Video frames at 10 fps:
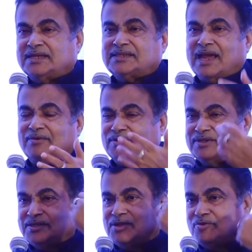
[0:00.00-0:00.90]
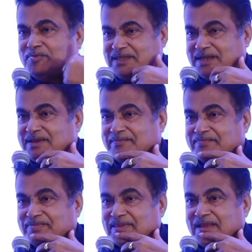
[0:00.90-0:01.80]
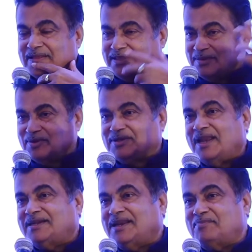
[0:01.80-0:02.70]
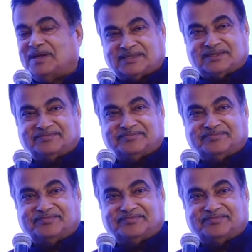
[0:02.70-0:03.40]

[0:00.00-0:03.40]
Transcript: Just I was in Tirupati, there was electric bus,